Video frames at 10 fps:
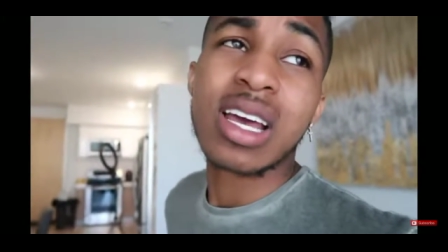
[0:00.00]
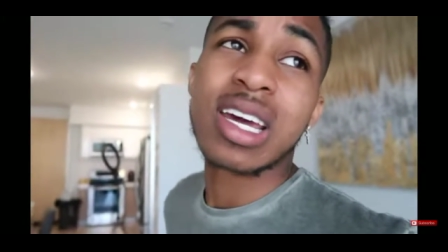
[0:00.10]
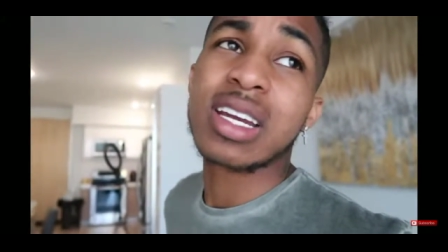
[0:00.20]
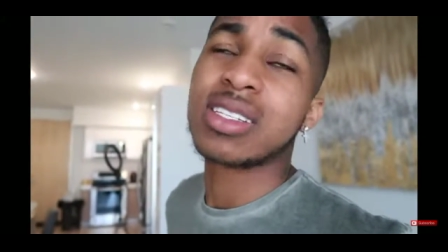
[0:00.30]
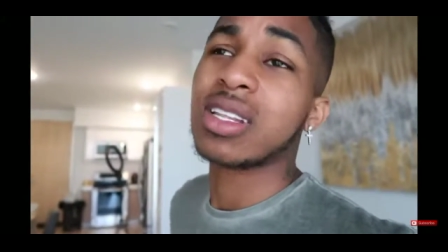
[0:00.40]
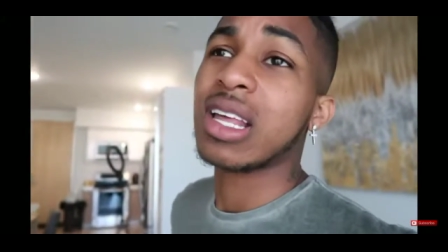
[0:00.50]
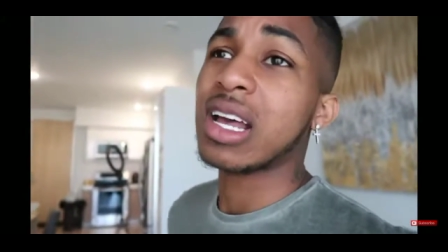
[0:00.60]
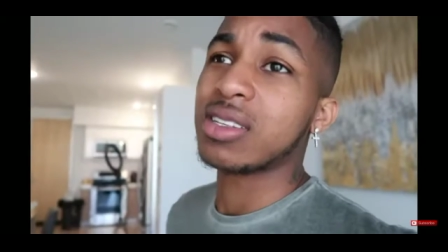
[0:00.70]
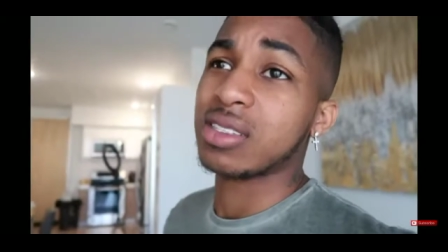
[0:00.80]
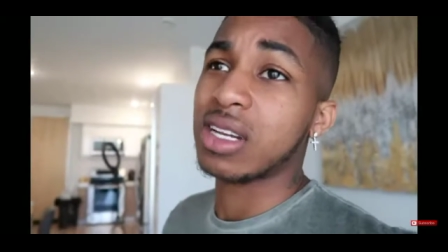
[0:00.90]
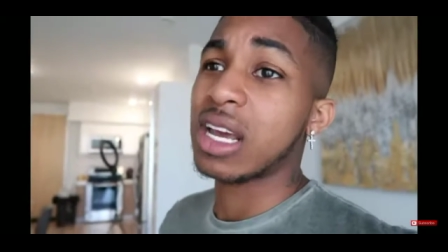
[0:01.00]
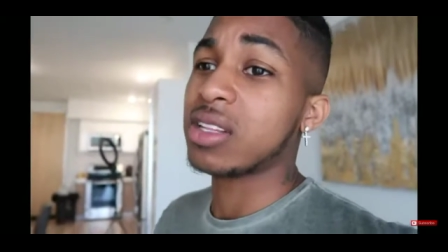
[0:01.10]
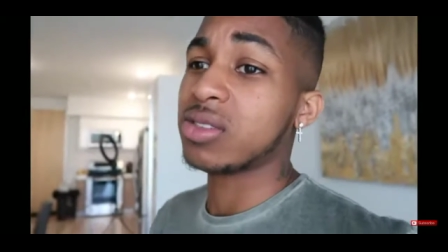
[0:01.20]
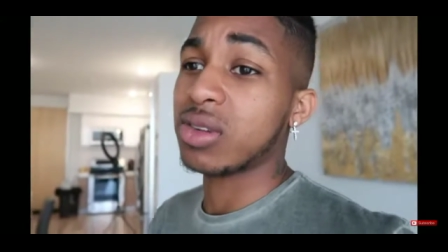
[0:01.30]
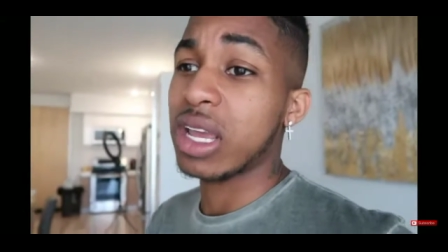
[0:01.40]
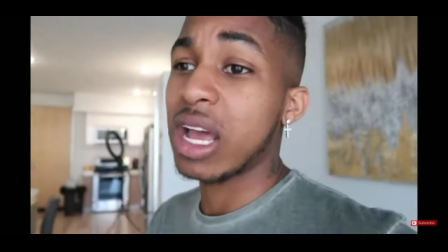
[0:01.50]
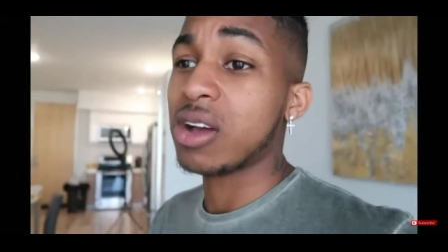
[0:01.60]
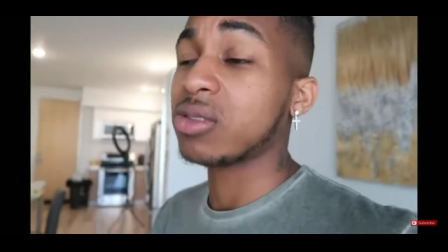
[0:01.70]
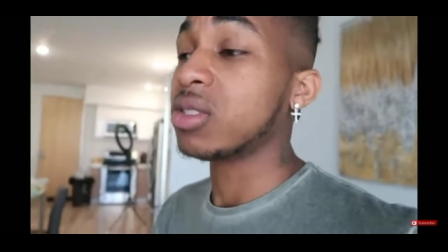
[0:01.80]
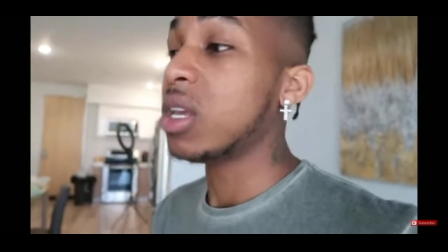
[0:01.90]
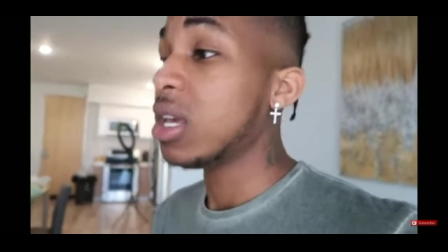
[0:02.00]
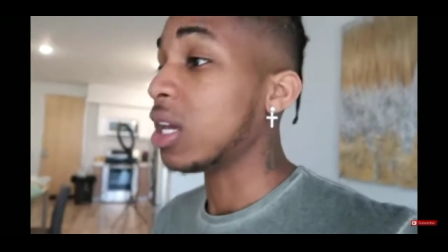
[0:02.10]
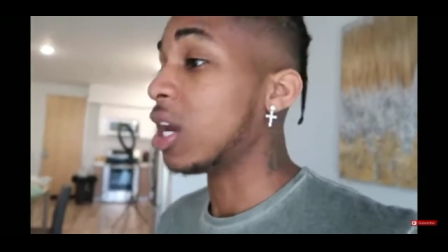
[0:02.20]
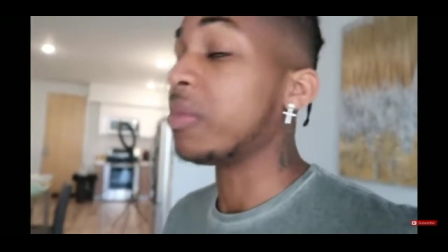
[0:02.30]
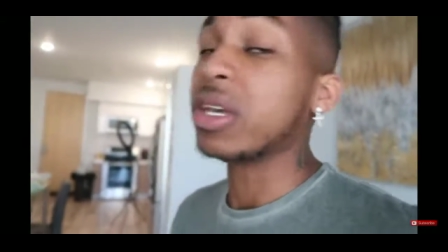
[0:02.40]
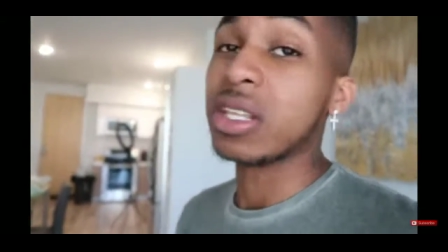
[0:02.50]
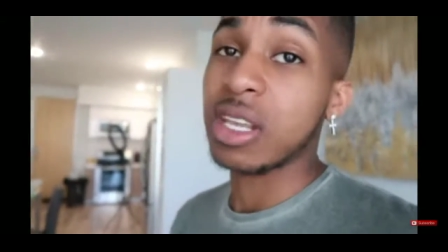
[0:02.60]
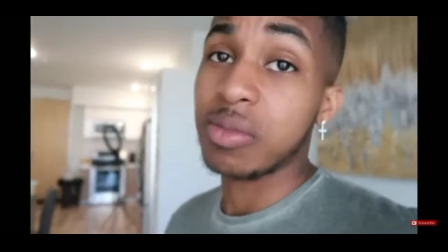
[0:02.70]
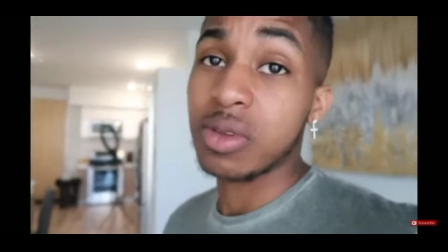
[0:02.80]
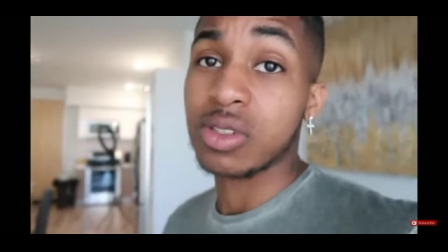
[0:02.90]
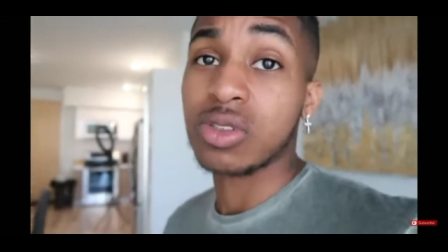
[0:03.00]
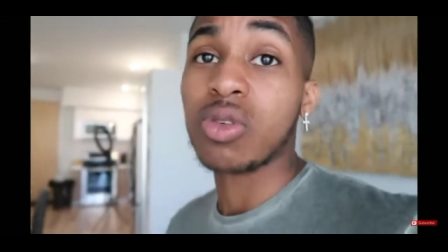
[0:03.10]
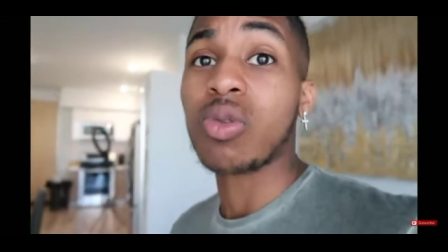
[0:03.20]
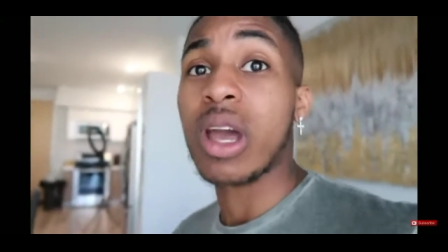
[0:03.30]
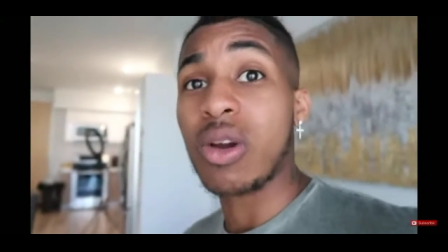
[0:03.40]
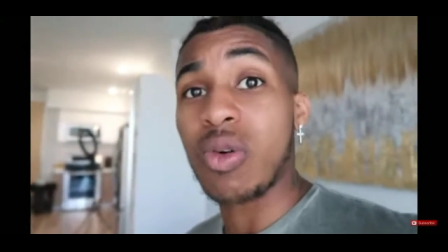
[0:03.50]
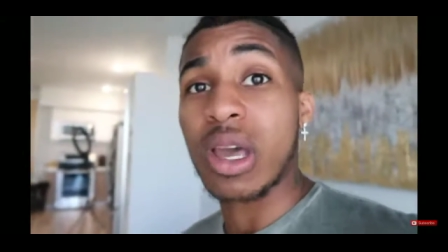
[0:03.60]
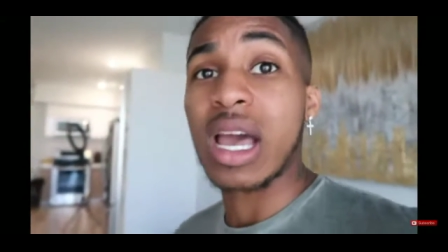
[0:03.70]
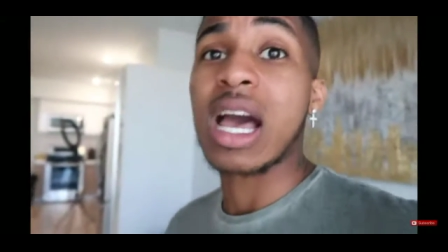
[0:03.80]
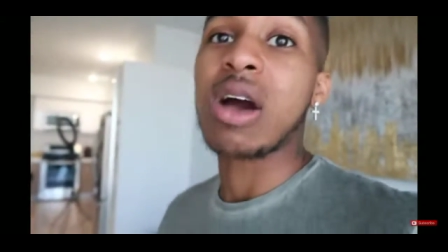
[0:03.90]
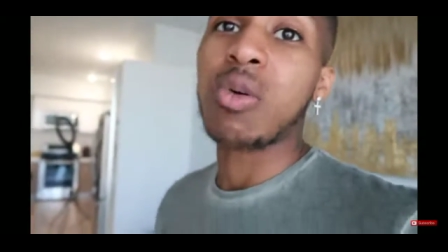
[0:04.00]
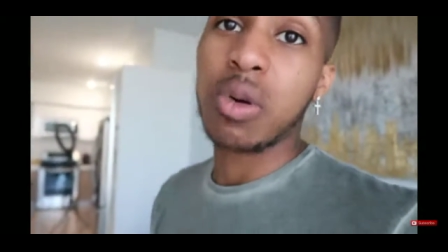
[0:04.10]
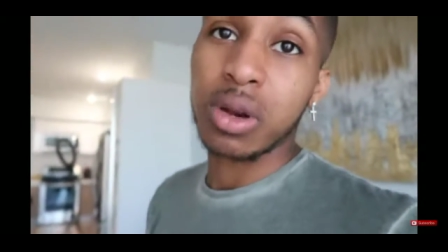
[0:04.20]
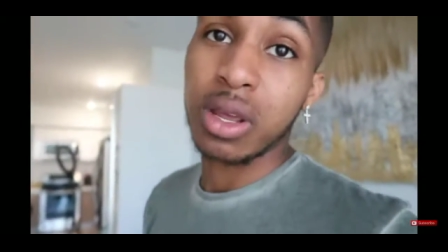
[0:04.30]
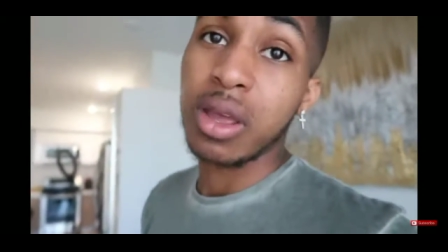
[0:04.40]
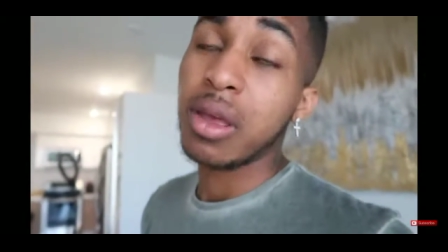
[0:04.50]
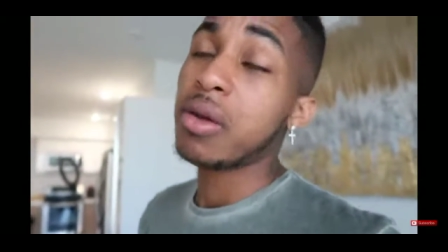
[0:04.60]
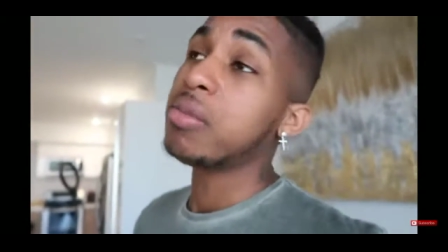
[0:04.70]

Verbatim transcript: hundreds of thousands of dollars on that house, and I'm gonna get that bitch the right way how I want it.